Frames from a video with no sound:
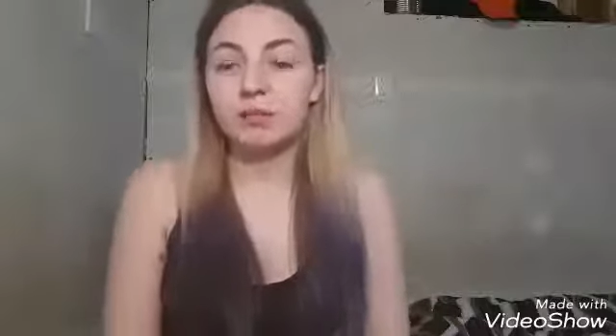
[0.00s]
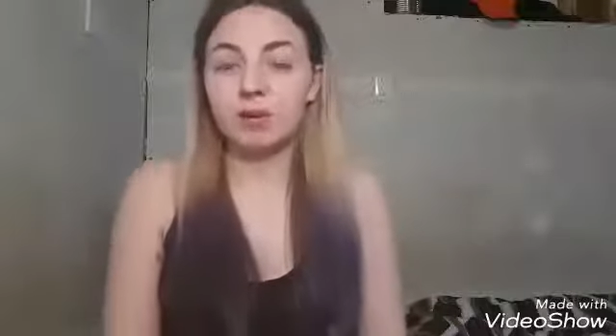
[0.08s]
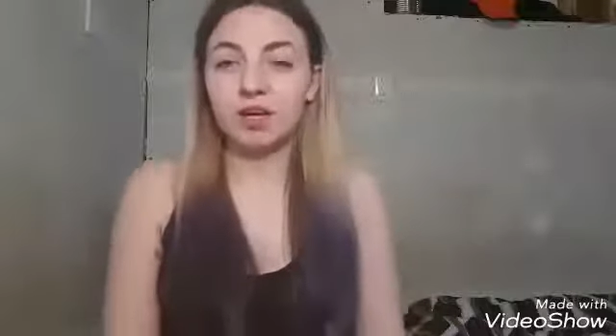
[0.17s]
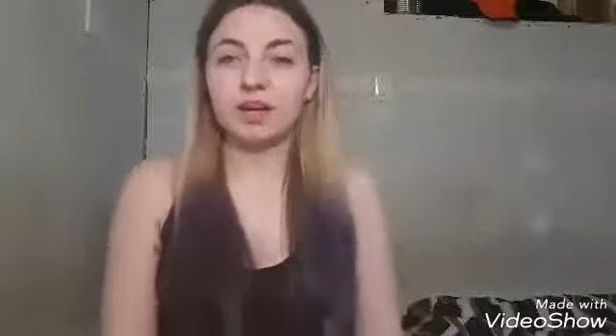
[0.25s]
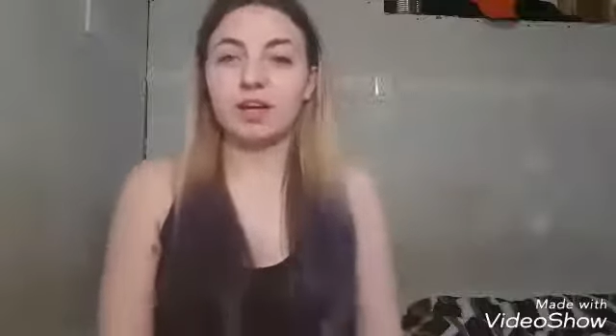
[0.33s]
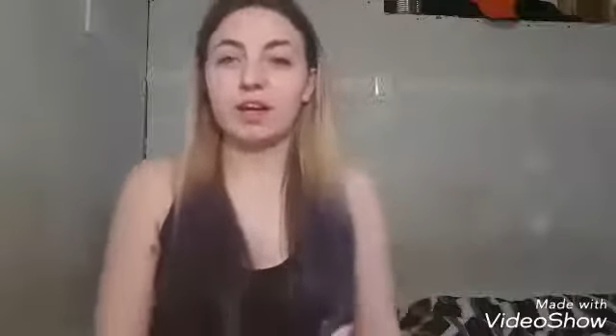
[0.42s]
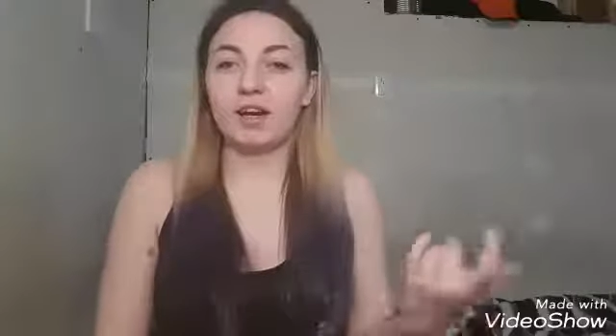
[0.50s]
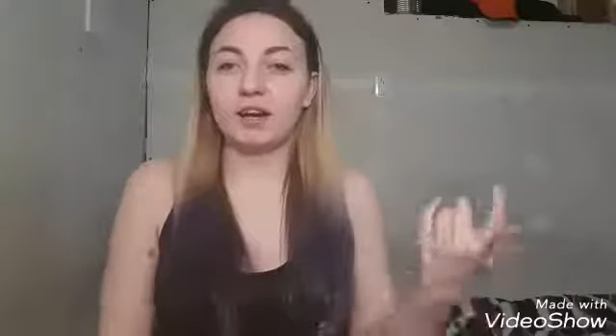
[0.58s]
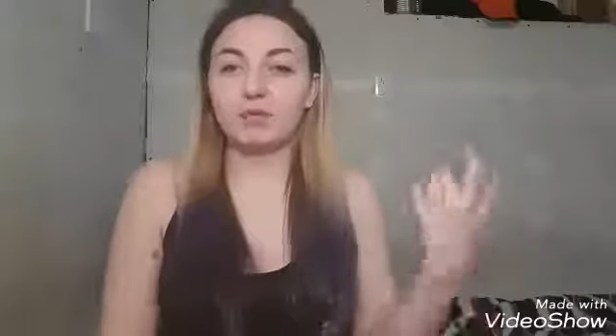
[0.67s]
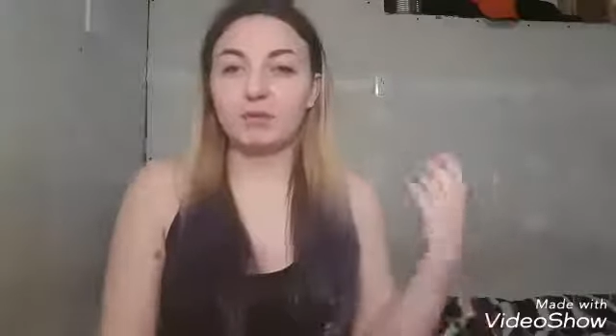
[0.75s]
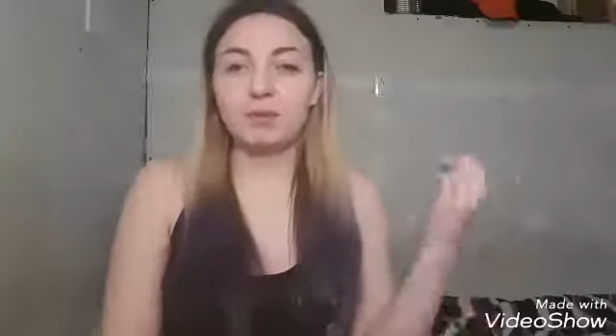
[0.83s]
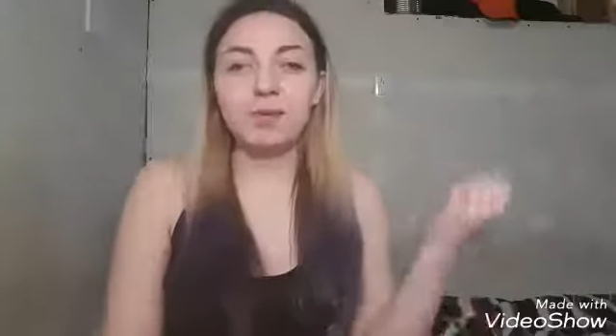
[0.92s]
But
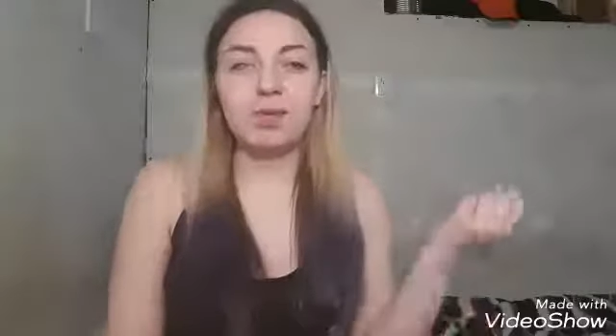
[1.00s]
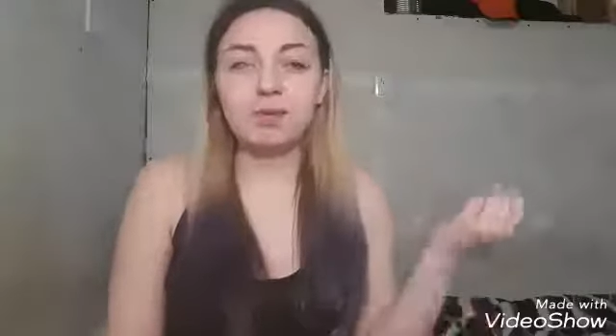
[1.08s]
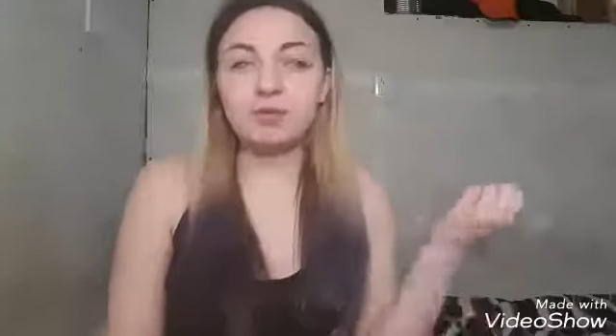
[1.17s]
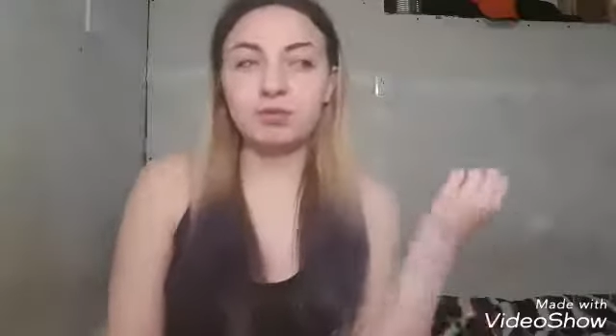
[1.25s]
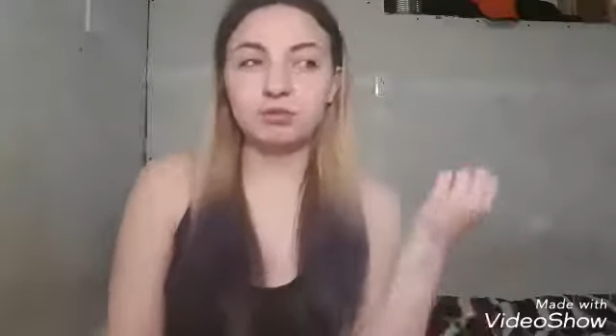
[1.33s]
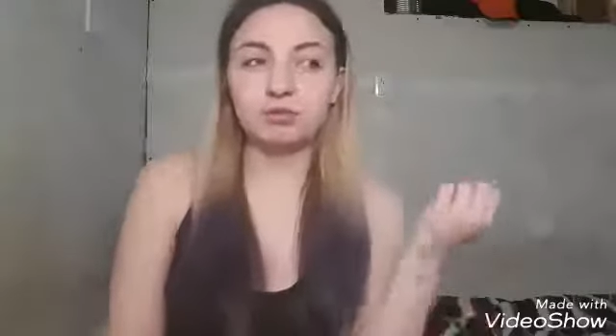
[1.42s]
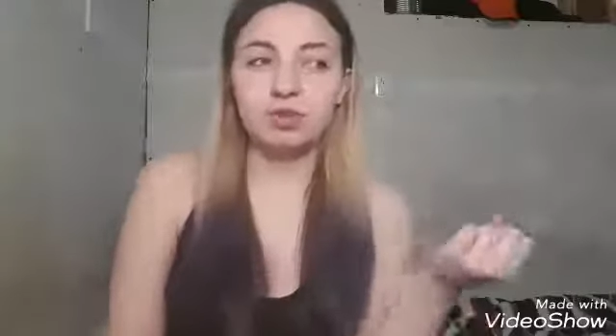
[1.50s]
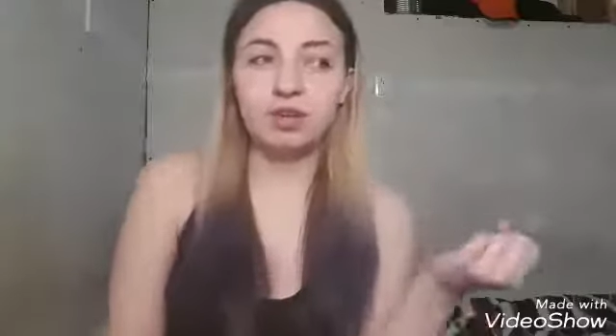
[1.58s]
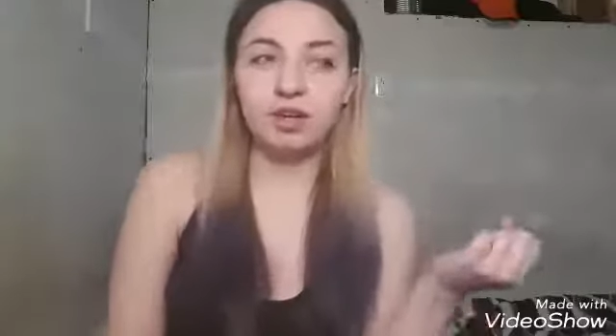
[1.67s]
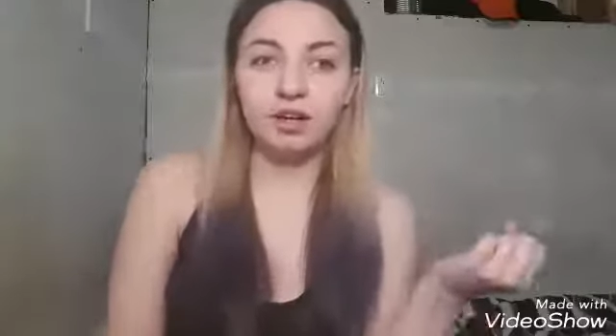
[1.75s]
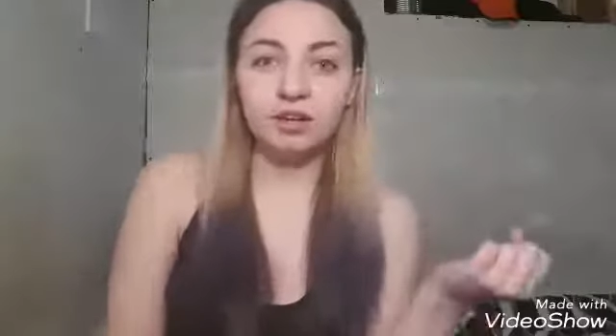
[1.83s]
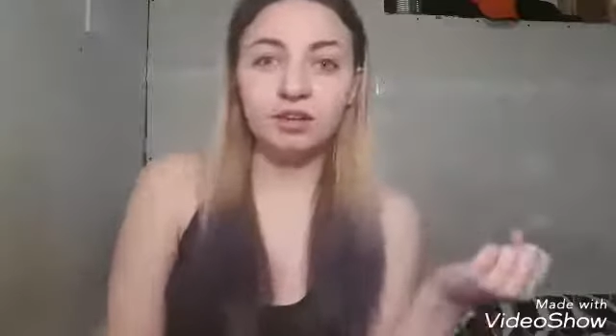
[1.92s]
for me it was
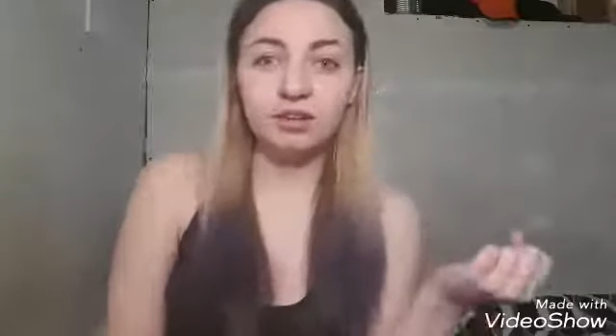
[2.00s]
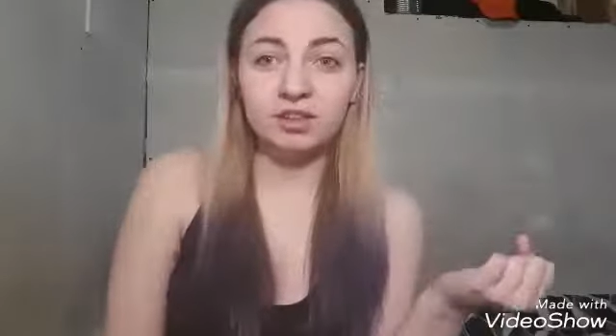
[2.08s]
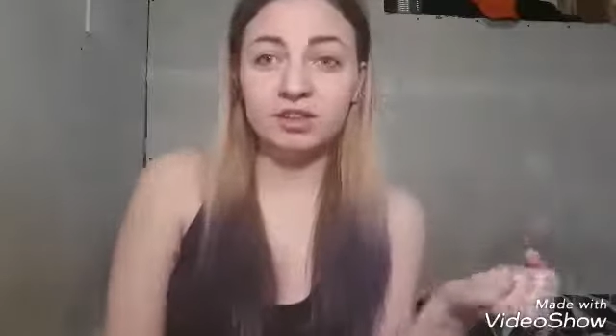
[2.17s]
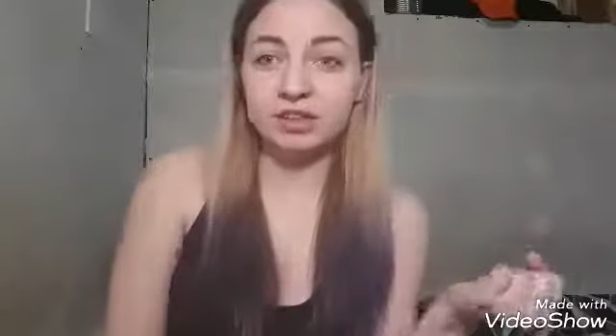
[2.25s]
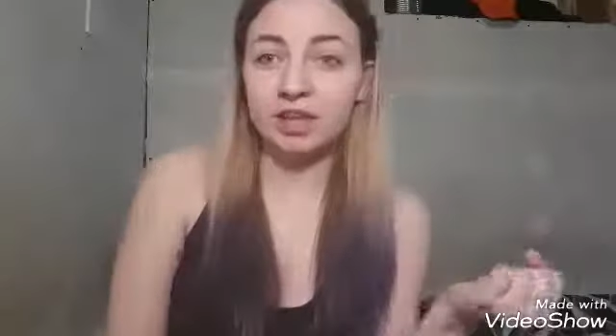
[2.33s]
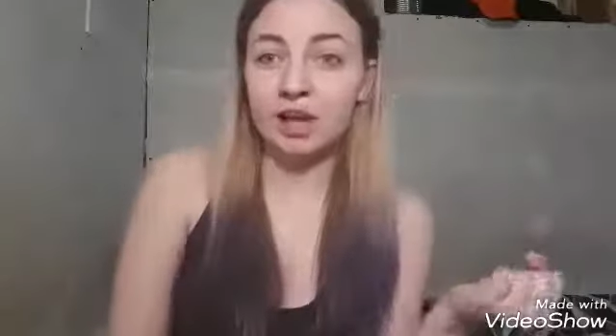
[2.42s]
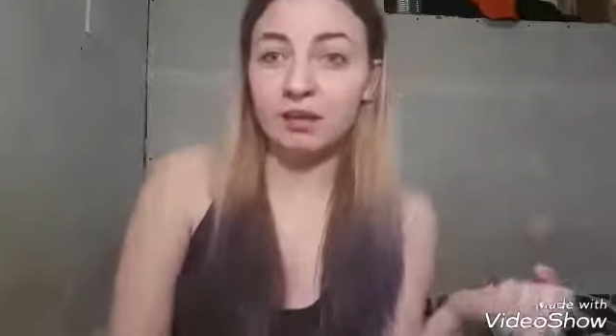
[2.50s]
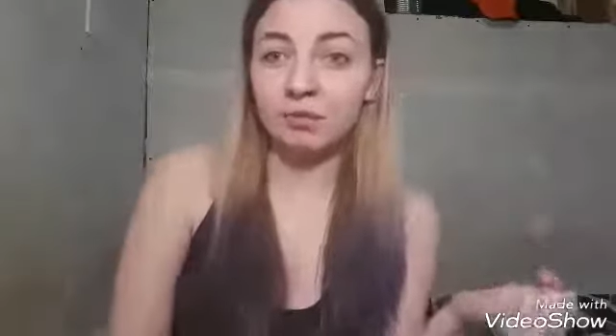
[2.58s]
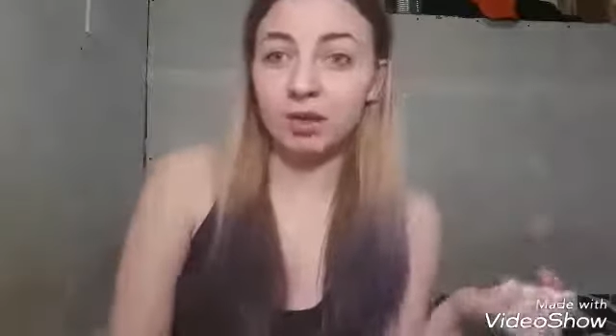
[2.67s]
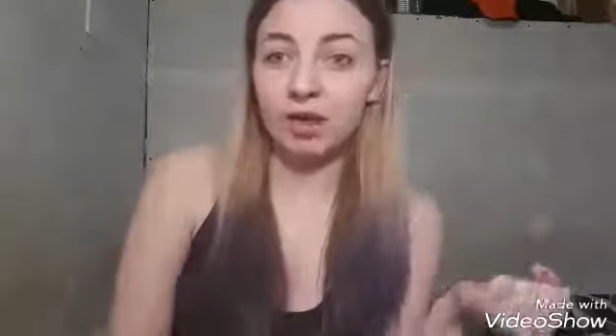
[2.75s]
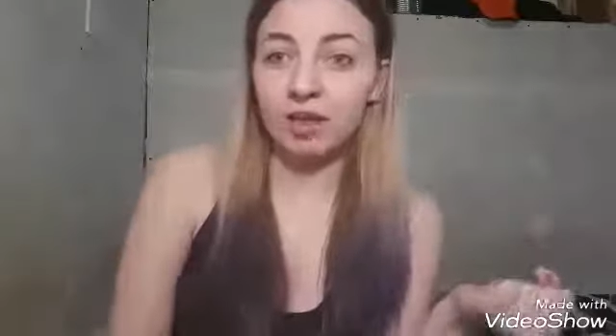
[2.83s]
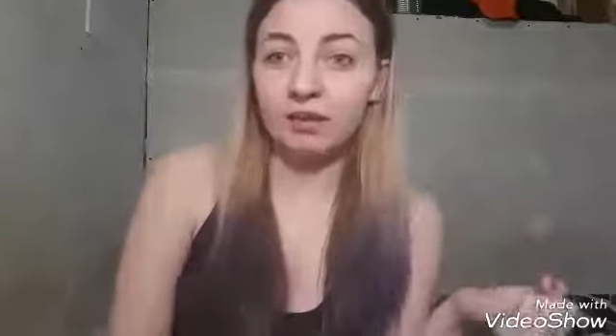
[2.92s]
really hard to decide
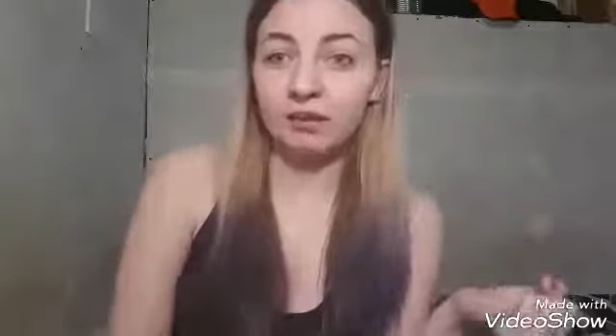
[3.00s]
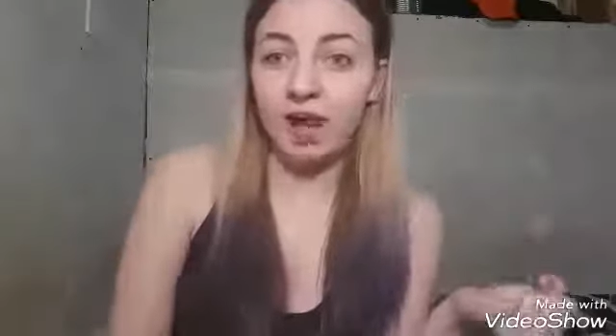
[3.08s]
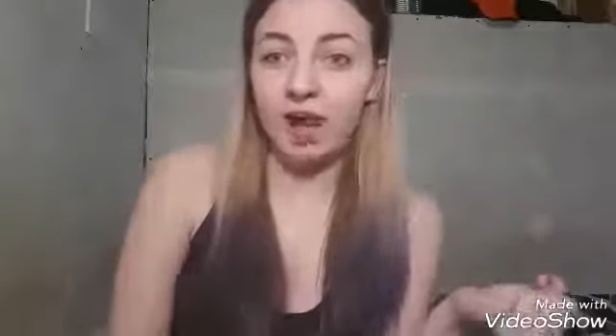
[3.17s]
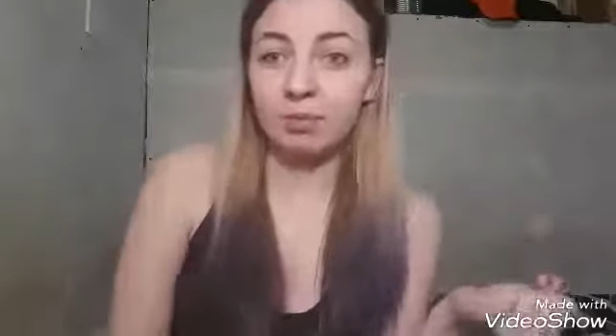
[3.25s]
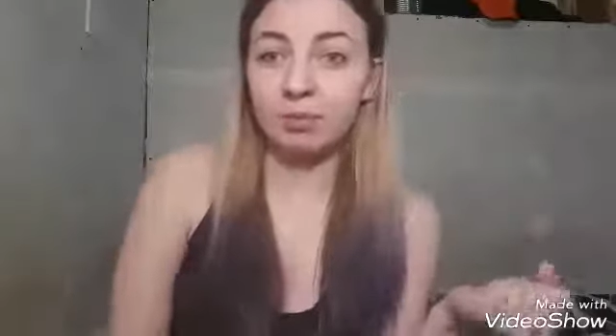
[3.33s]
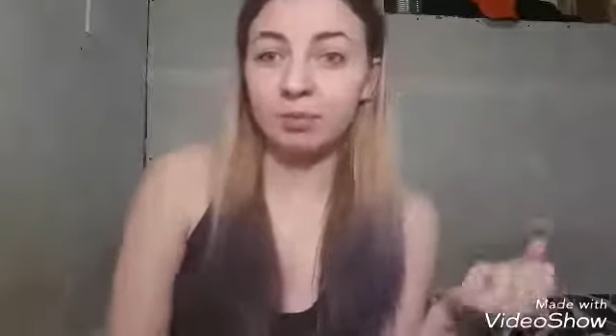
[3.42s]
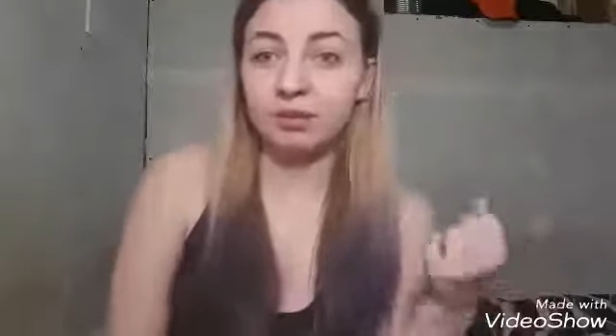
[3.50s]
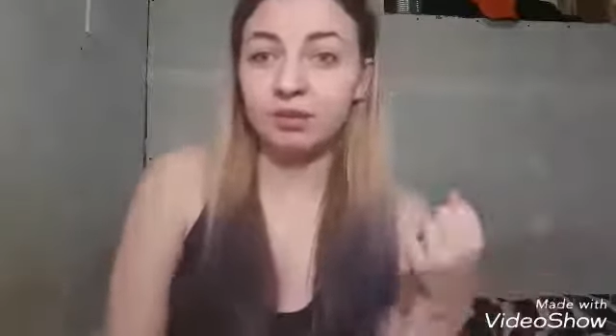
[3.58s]
what kind of app